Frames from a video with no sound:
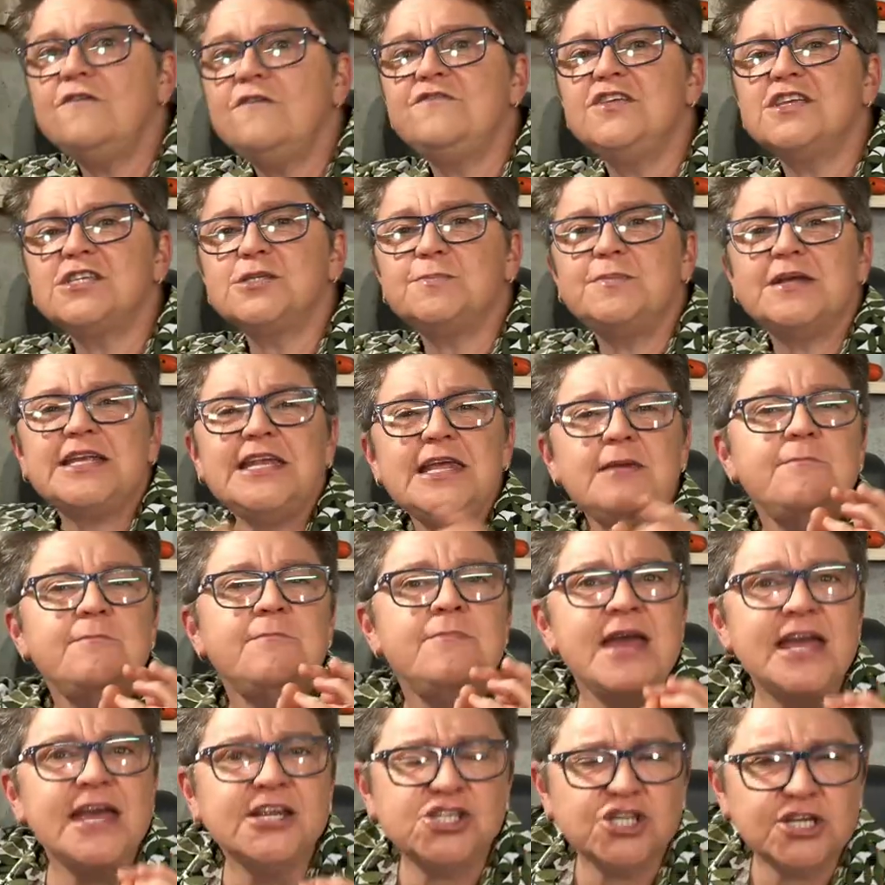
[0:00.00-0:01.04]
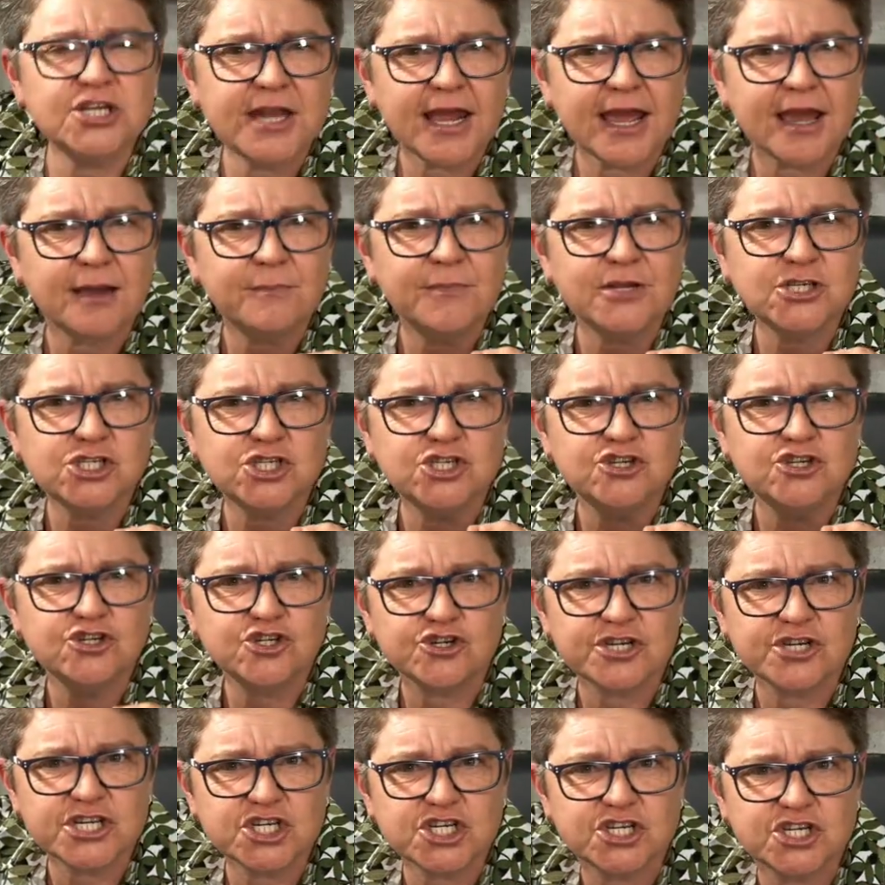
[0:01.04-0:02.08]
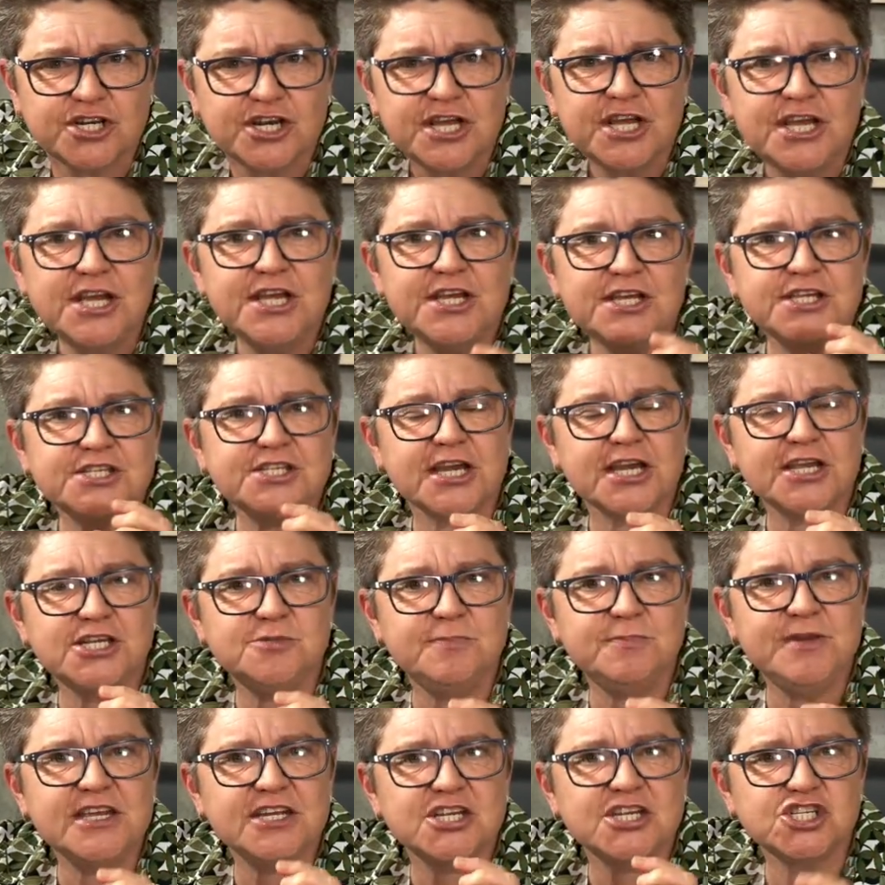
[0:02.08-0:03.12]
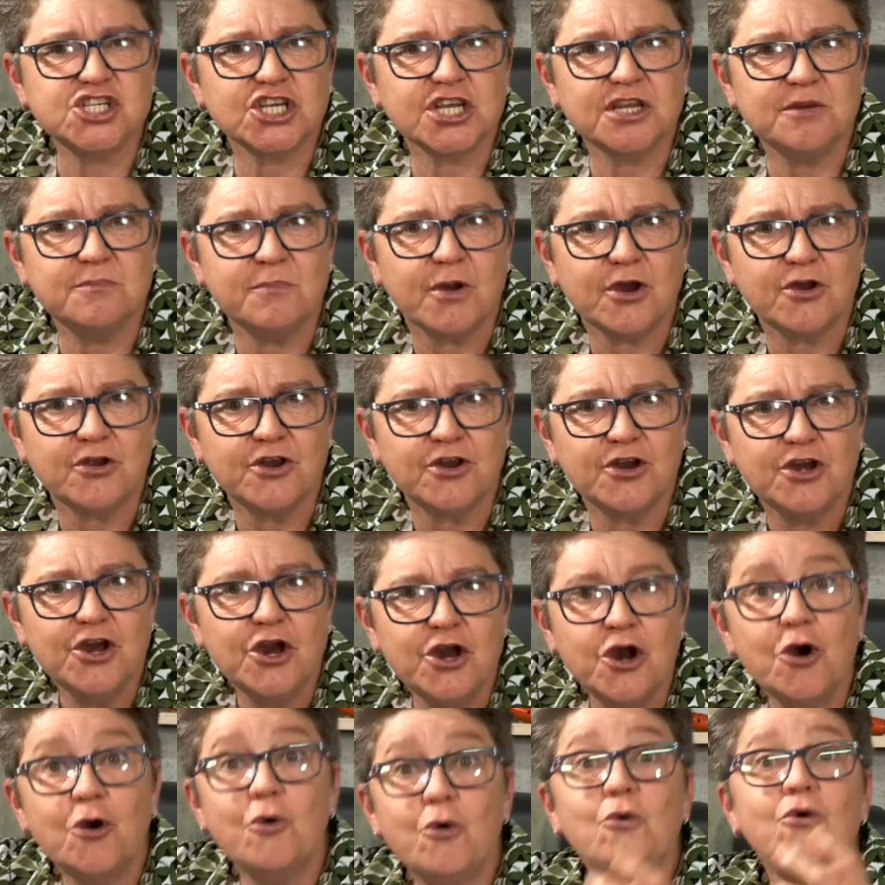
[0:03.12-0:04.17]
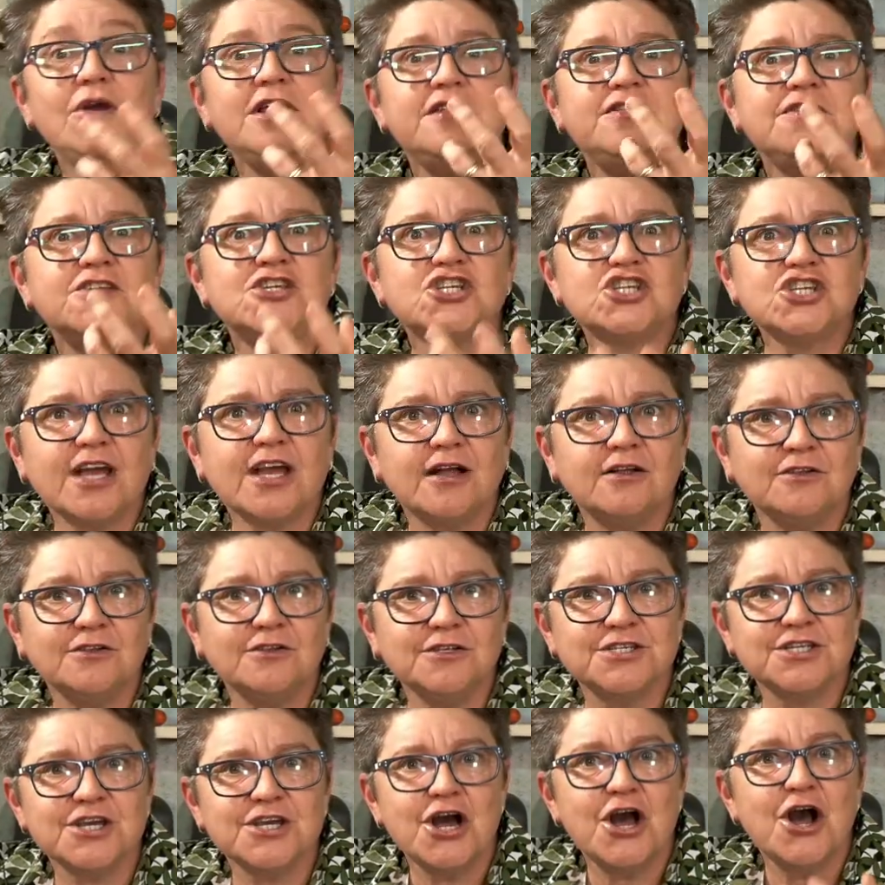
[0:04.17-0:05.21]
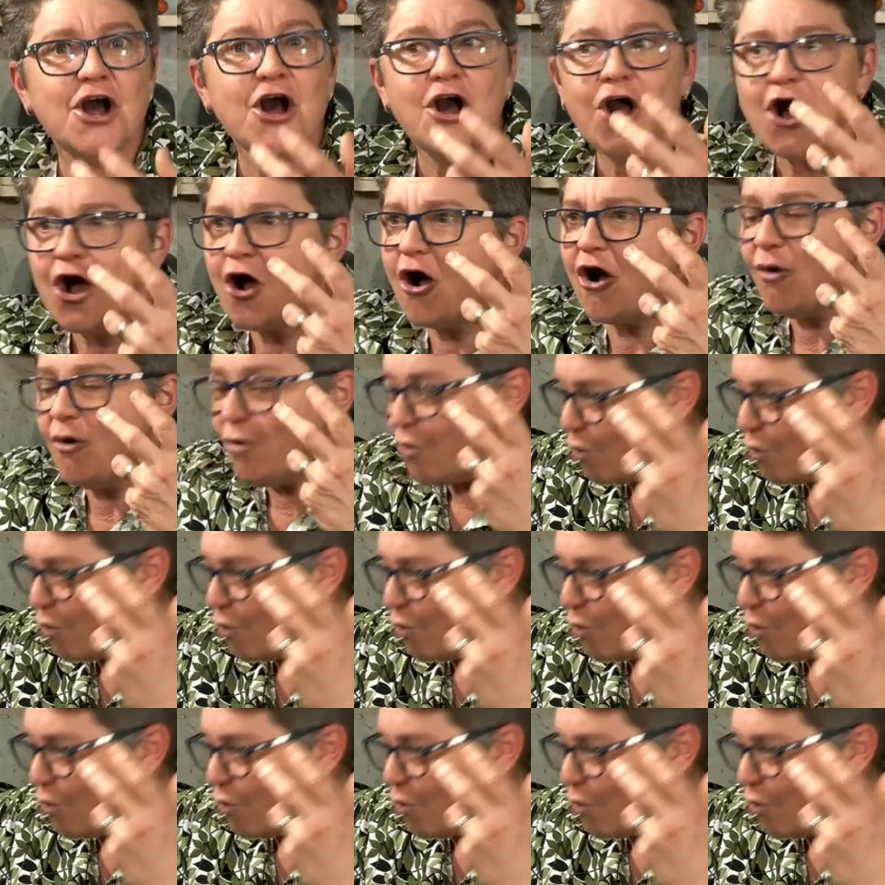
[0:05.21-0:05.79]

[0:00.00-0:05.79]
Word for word: of this. But imagine how much nutrition is going to be in a chicken bone or in the shells or,